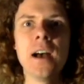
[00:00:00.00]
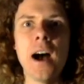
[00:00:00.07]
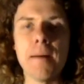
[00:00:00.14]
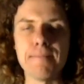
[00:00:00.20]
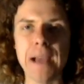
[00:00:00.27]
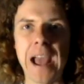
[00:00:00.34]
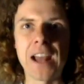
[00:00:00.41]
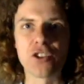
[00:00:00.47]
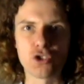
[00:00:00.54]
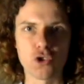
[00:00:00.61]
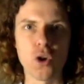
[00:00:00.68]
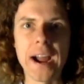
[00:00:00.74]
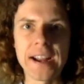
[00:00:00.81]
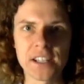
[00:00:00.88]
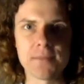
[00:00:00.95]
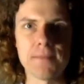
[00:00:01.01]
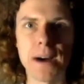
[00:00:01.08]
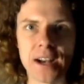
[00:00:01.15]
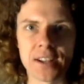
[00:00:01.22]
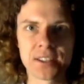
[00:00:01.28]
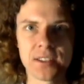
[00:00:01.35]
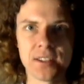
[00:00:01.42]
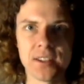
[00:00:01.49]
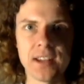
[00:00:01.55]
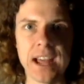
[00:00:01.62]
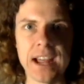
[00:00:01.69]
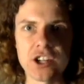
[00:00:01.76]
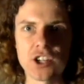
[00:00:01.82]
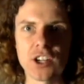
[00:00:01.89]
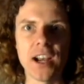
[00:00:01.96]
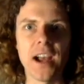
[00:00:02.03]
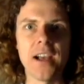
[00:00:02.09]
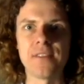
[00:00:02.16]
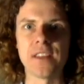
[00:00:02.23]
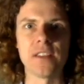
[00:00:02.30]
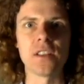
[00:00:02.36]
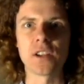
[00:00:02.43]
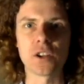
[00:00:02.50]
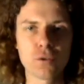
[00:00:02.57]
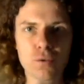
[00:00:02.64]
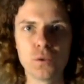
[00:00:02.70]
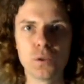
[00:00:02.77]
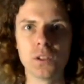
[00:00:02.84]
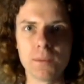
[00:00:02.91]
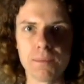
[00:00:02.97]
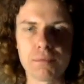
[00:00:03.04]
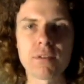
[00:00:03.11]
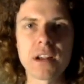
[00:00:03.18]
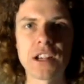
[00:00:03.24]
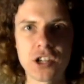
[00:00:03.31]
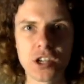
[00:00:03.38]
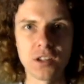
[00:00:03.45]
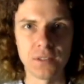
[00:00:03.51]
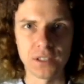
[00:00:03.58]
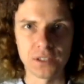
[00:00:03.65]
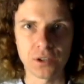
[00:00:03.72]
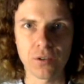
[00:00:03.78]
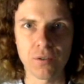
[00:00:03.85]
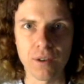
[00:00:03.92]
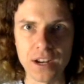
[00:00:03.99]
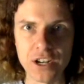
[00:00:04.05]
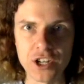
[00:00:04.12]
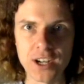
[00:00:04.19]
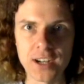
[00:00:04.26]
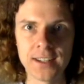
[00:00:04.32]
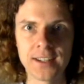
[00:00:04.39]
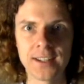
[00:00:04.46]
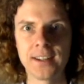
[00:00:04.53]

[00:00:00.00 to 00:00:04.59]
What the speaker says: a man trying to master nature and then the cruel oppression of this creature.